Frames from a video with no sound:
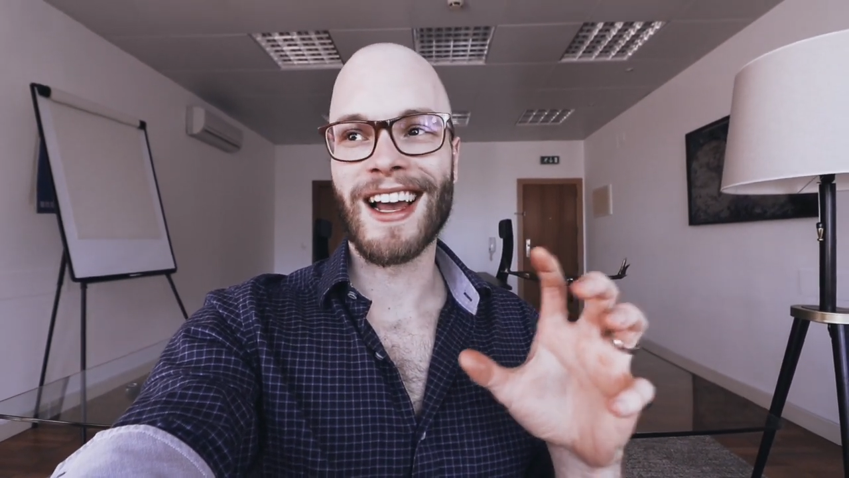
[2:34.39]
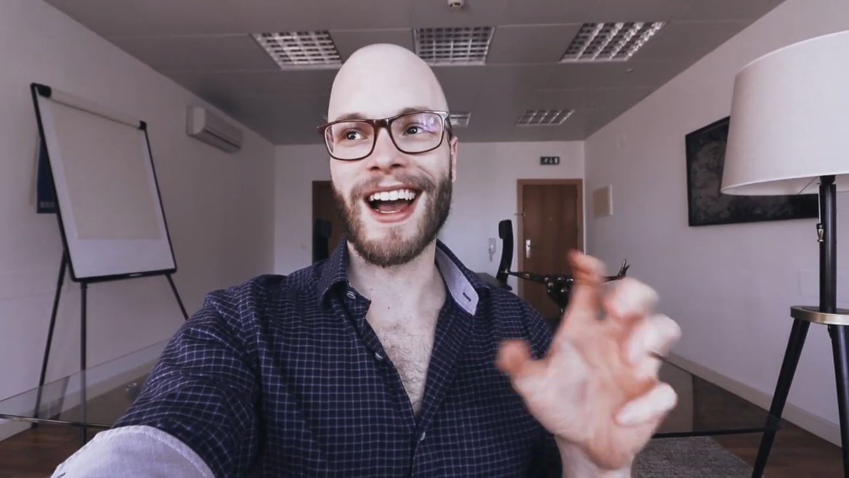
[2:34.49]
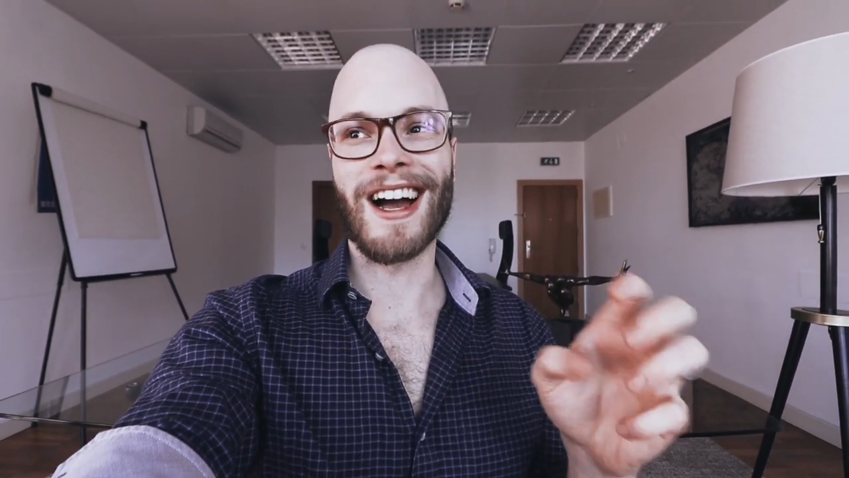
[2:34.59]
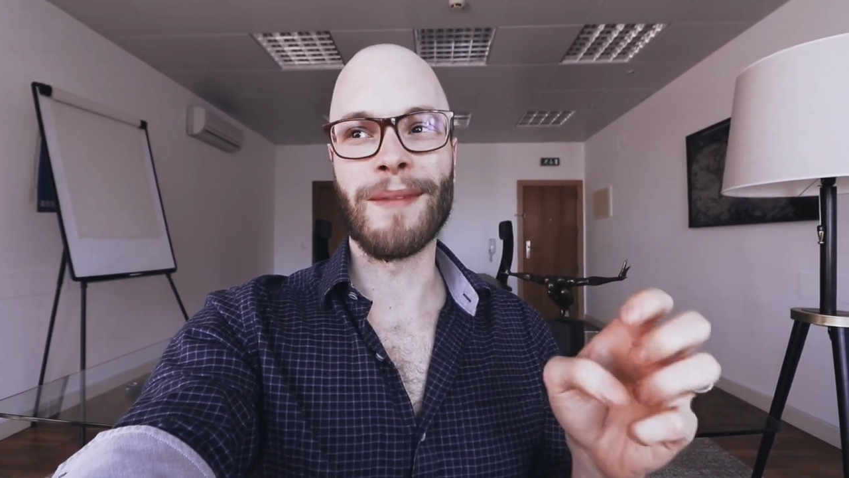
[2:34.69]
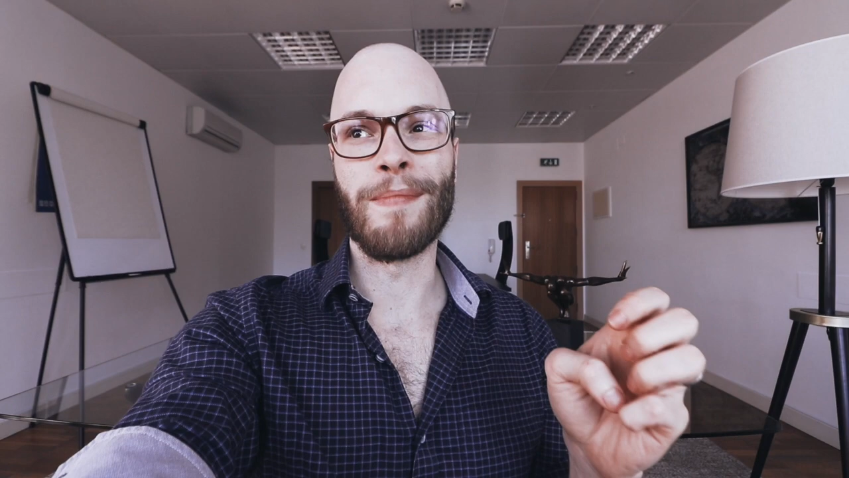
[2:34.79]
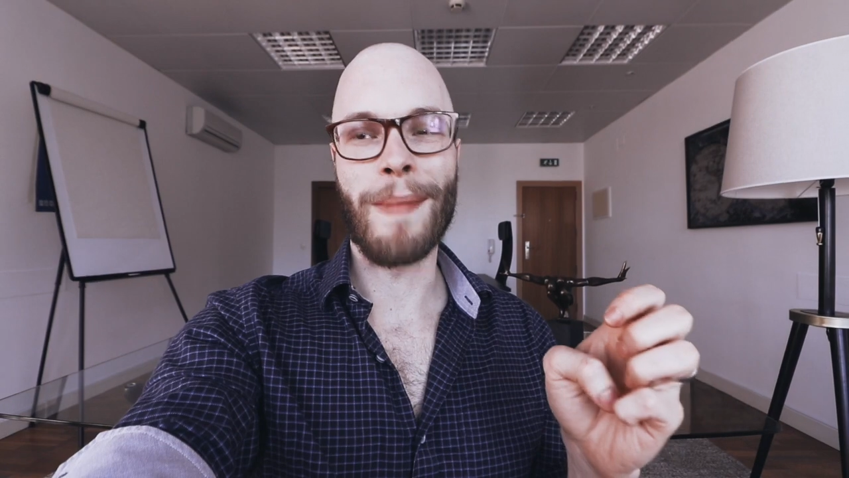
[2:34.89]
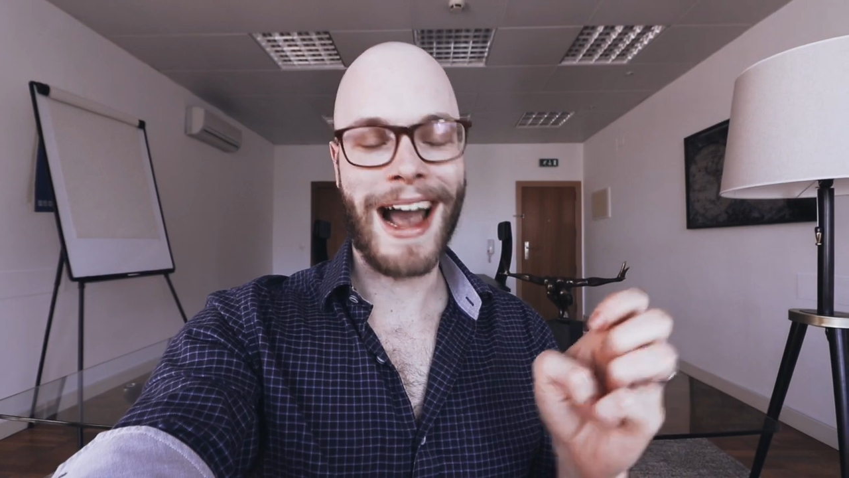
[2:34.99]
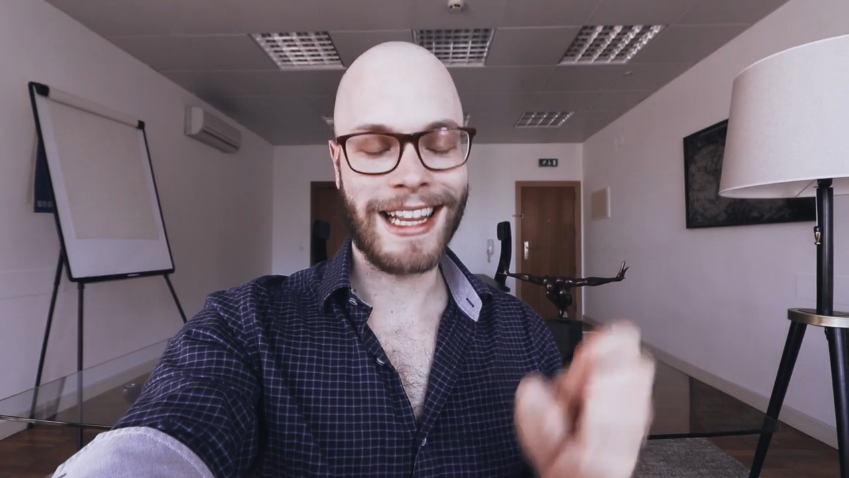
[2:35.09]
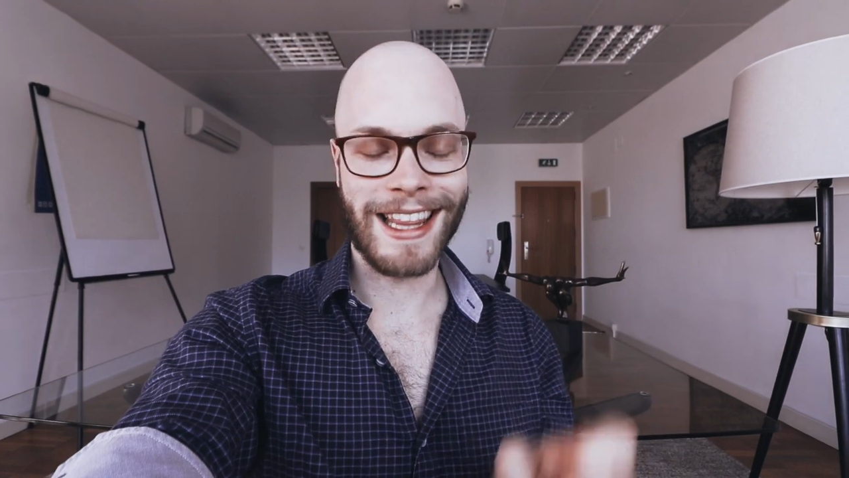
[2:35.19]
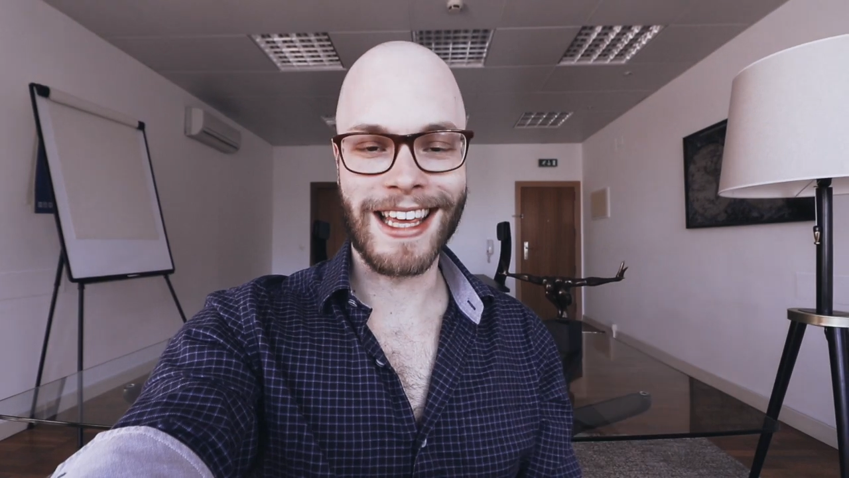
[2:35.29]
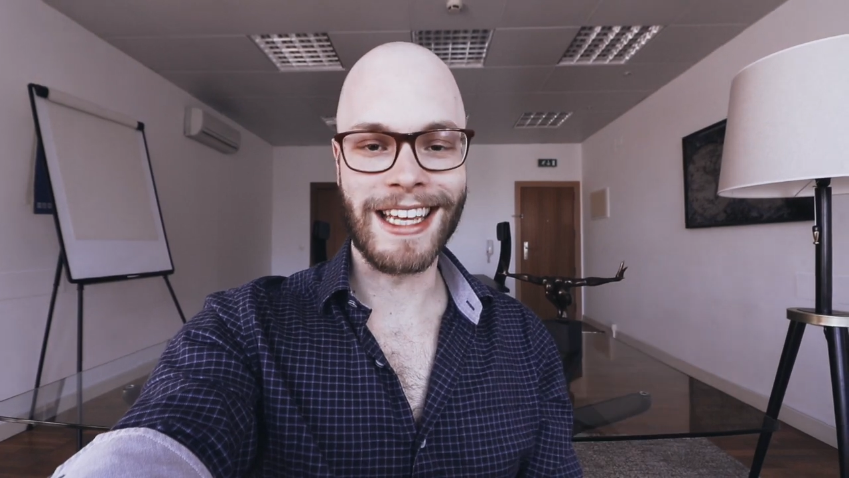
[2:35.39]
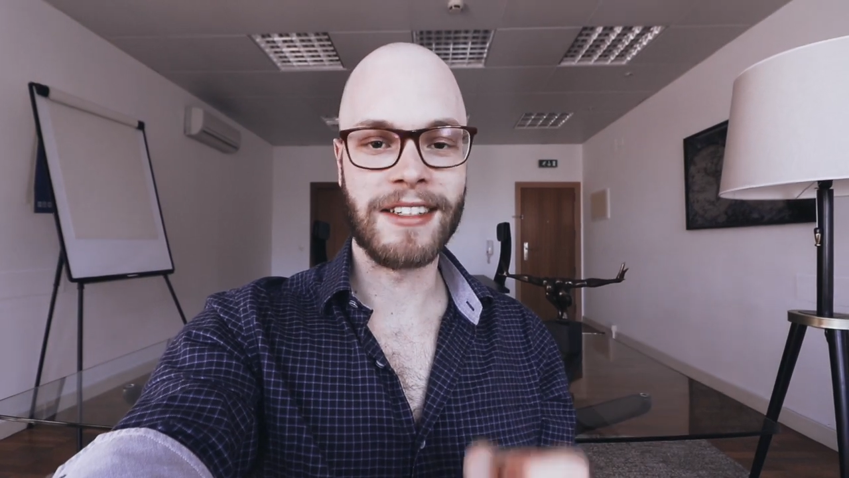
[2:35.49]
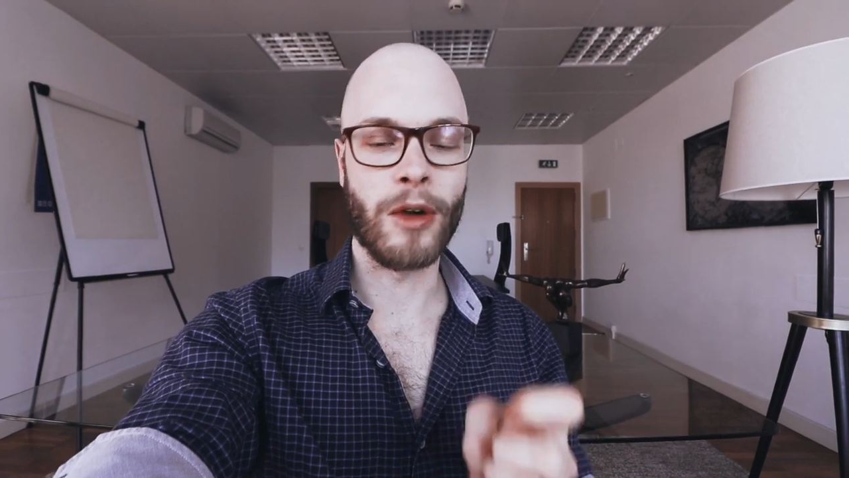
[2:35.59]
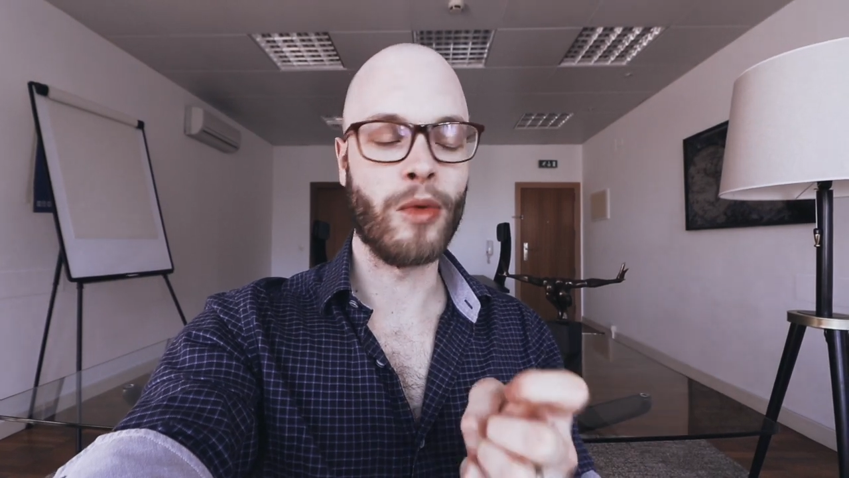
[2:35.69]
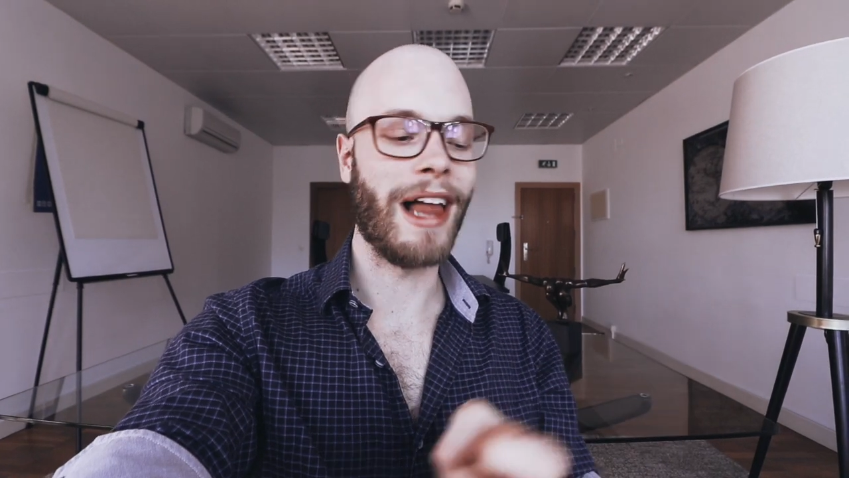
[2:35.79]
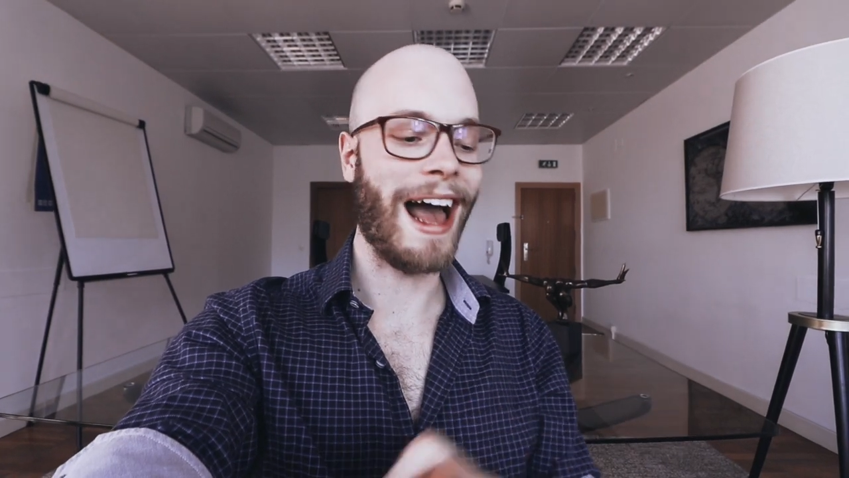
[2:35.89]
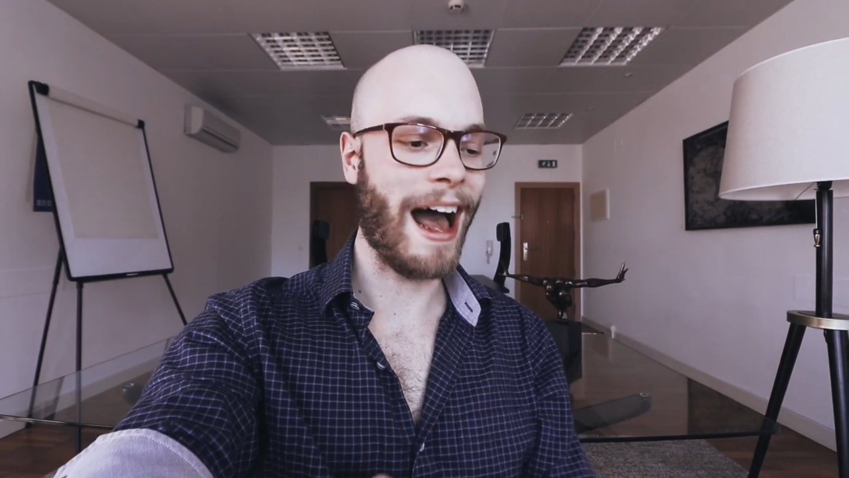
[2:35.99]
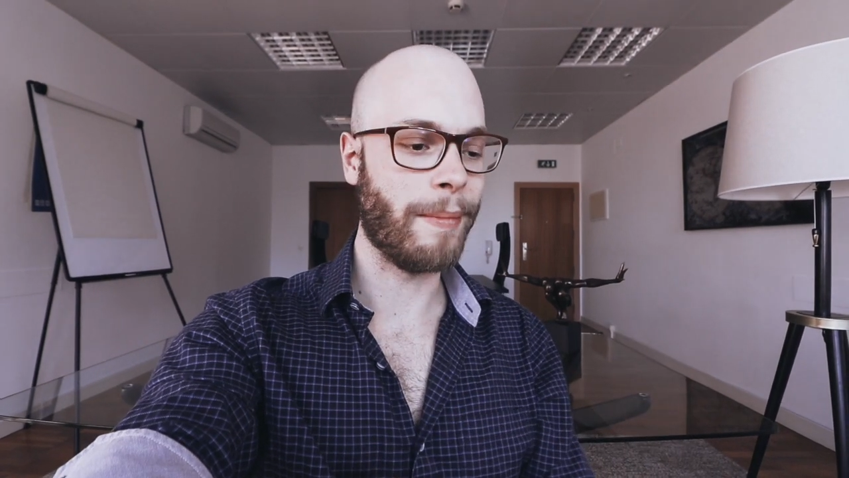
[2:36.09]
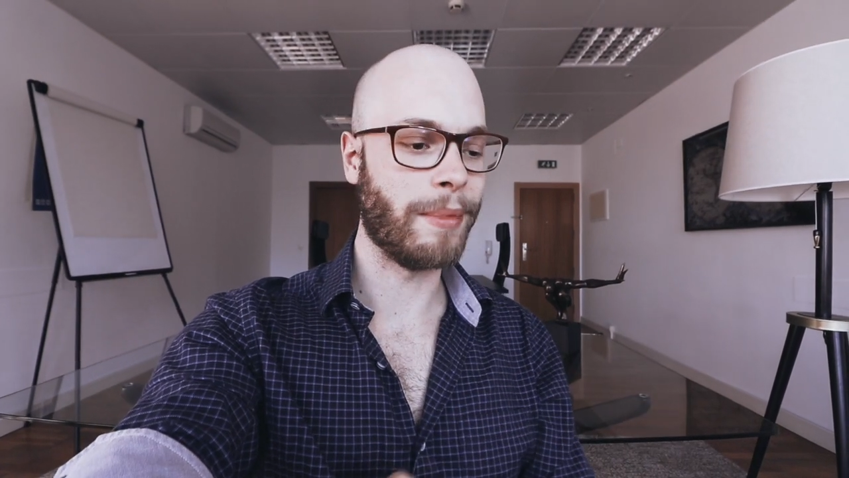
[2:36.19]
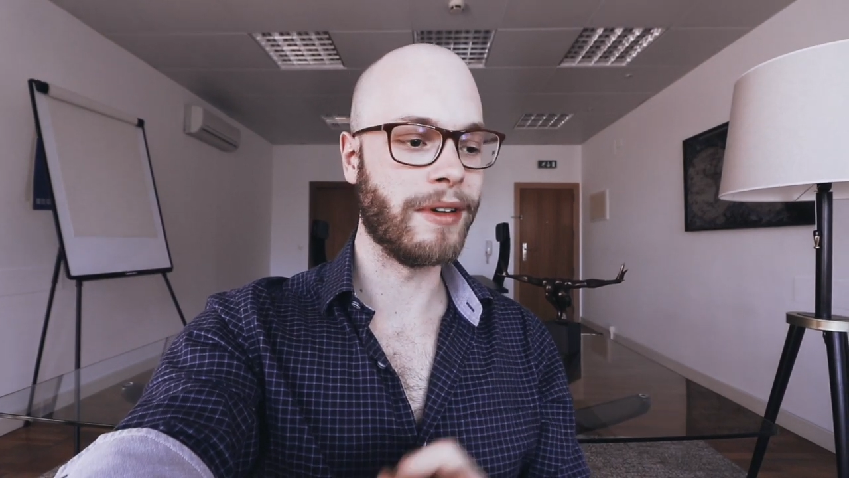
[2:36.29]
bad things that will
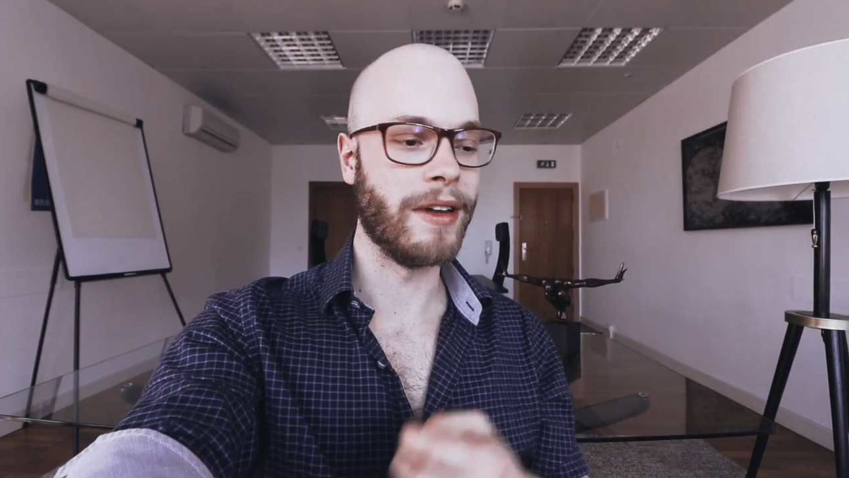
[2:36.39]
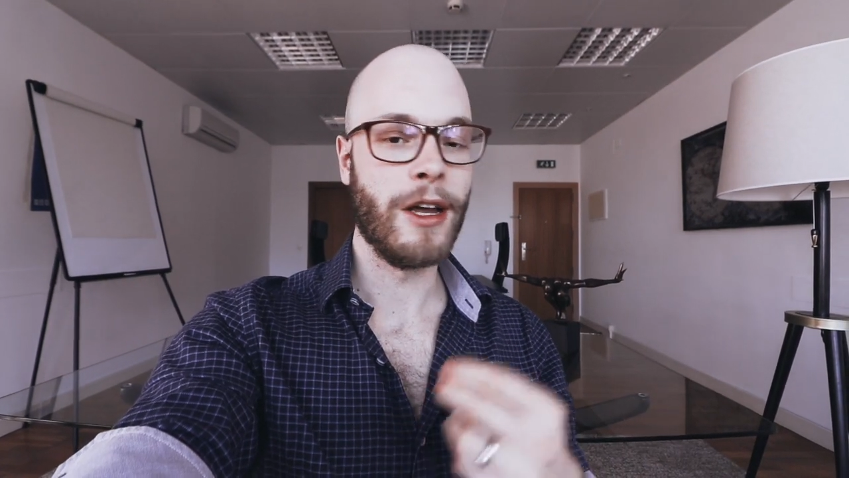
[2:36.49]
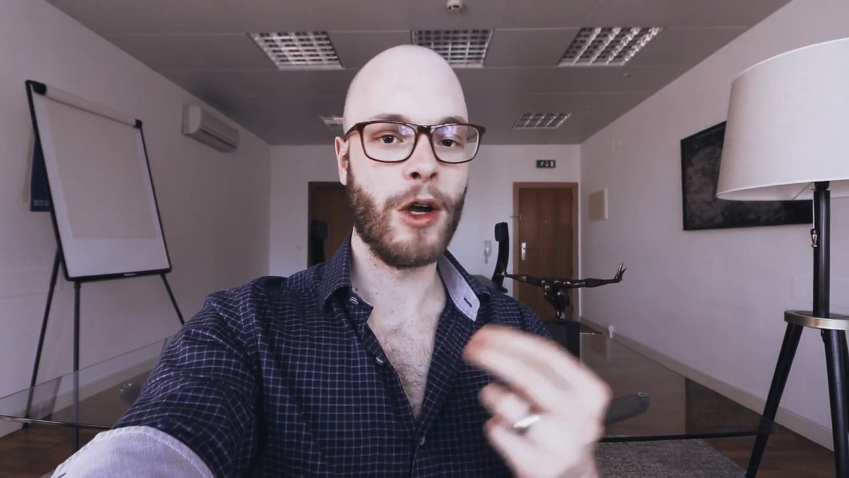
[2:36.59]
happen